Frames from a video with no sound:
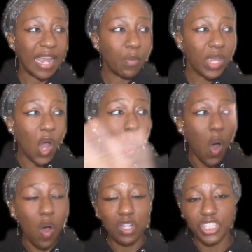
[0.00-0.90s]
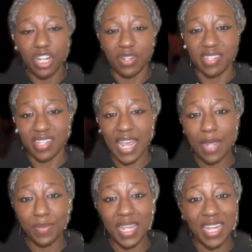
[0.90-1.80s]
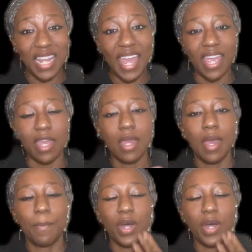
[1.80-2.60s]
Like, we all share the same DNA,